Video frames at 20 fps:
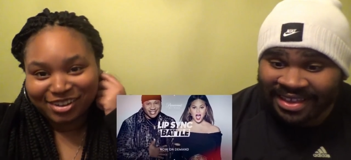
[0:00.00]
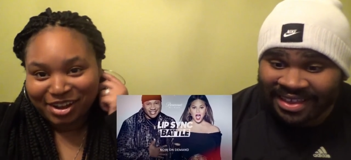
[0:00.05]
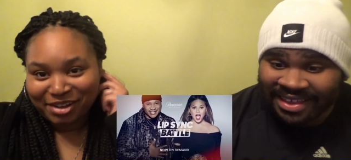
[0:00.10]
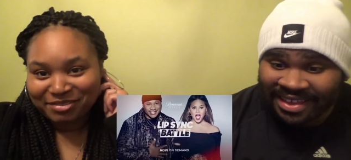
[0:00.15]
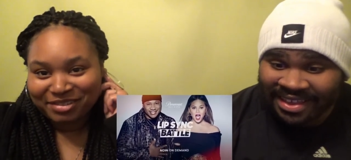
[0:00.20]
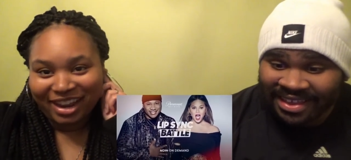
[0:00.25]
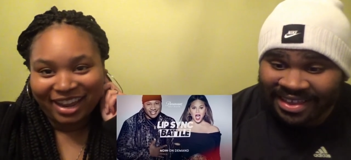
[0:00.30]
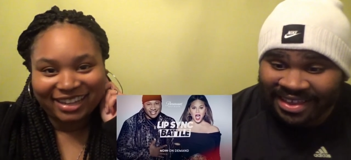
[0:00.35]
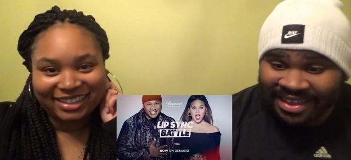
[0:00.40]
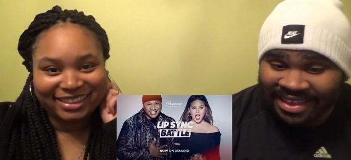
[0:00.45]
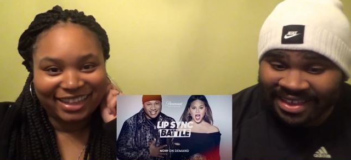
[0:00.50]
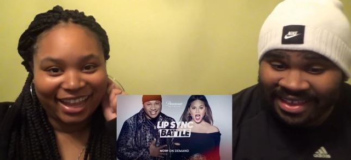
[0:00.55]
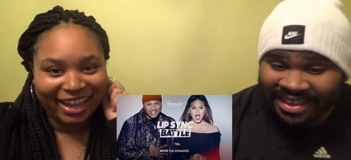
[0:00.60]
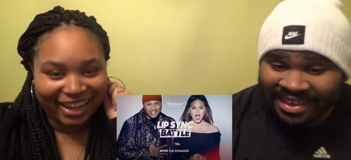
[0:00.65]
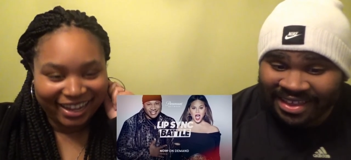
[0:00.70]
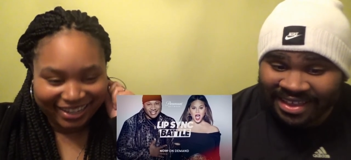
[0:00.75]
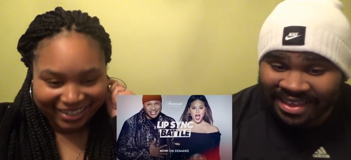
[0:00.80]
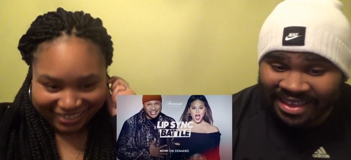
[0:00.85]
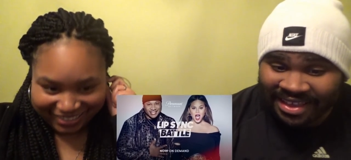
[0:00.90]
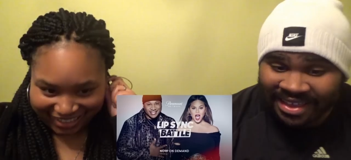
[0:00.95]
Speaker 1: I'm like,
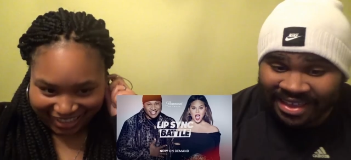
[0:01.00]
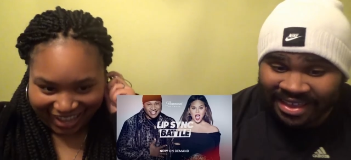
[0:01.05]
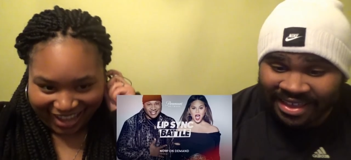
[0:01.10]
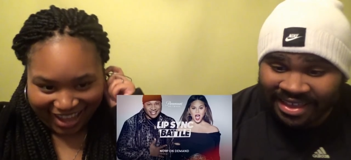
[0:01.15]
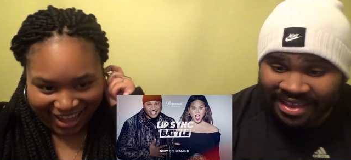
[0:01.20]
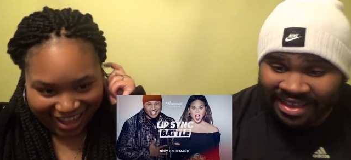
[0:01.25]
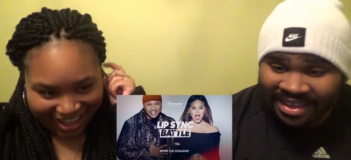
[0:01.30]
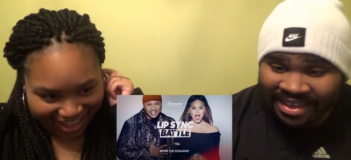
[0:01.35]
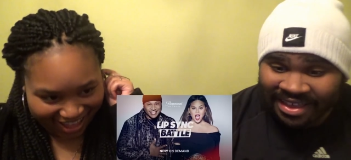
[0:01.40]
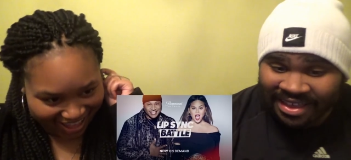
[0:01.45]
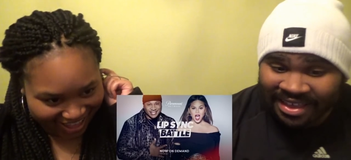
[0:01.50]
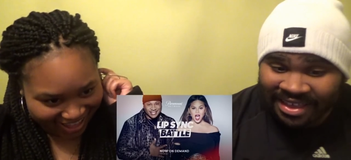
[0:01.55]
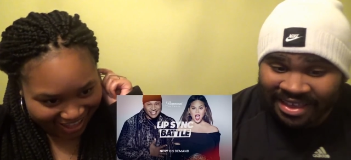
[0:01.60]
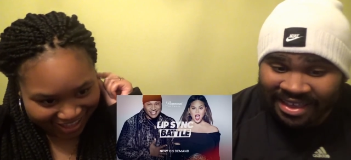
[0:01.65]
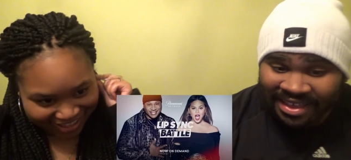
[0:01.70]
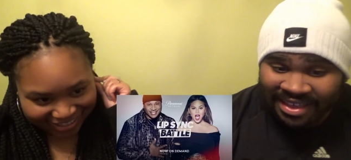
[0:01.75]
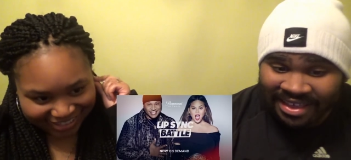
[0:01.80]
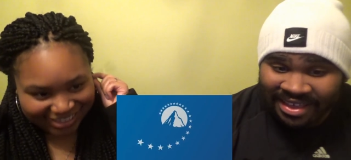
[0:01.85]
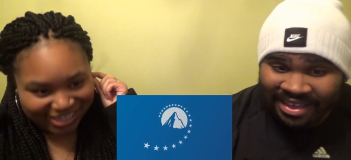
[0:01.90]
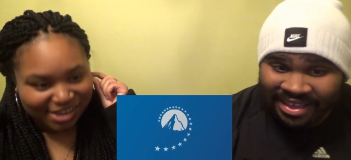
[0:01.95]
hey.
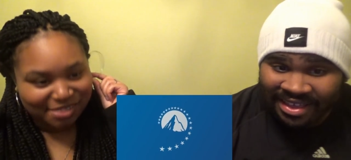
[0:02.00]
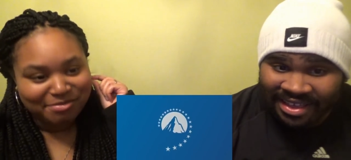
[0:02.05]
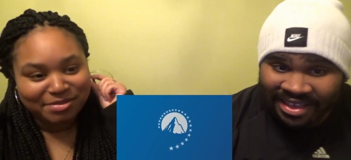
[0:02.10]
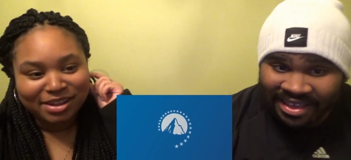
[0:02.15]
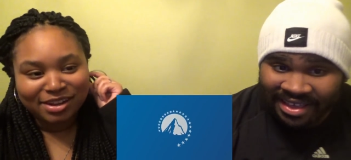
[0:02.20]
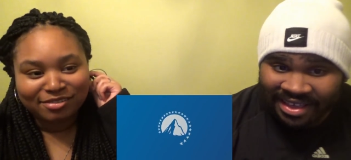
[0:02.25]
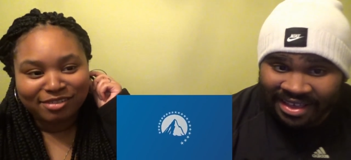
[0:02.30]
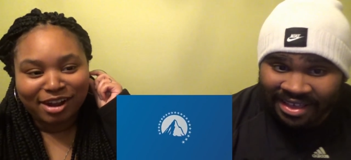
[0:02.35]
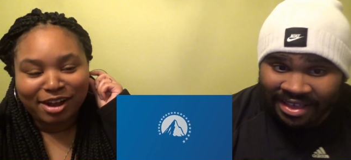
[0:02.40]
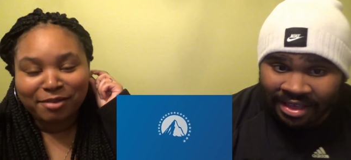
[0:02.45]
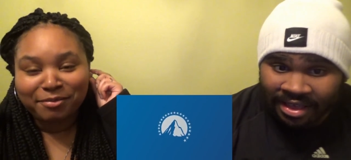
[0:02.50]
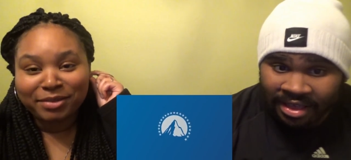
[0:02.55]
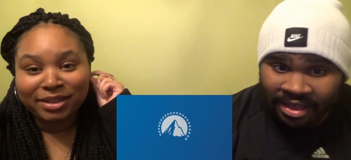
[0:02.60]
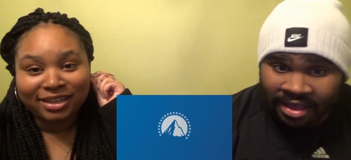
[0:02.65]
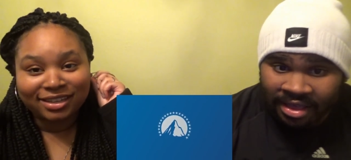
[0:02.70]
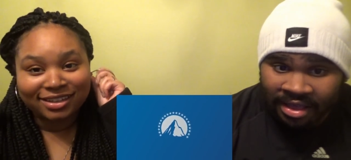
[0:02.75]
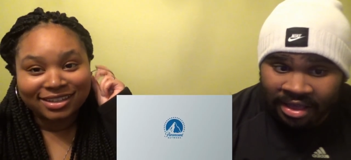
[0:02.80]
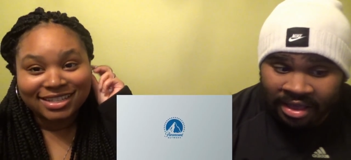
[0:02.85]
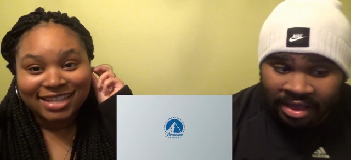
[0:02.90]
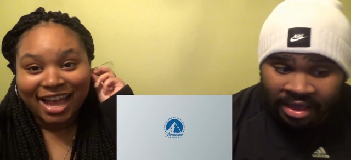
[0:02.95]
Don't be around me
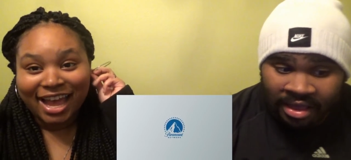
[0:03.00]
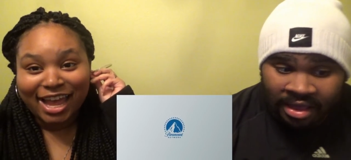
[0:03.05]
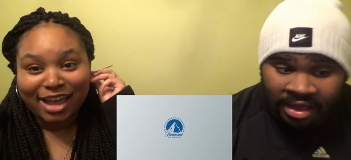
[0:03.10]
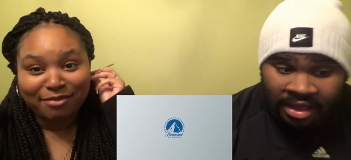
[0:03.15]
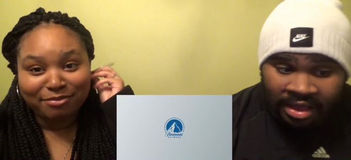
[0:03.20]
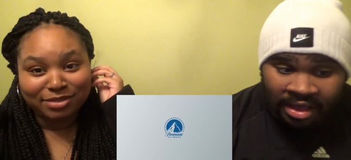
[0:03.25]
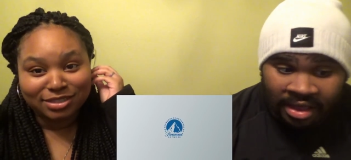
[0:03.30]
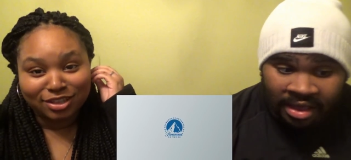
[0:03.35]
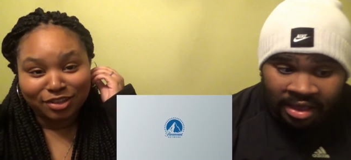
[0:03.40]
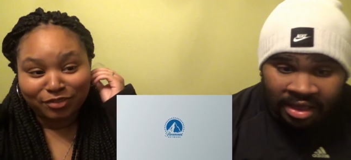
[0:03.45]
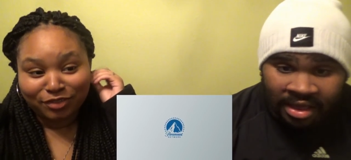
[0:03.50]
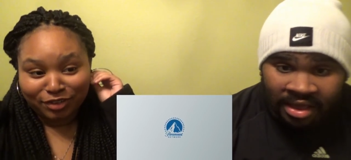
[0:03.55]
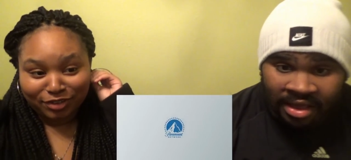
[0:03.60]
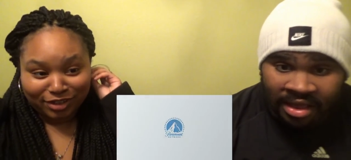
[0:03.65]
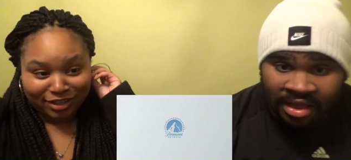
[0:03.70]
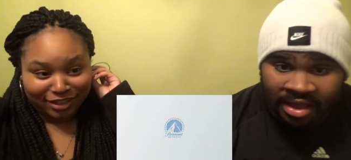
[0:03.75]
because I had me so funny.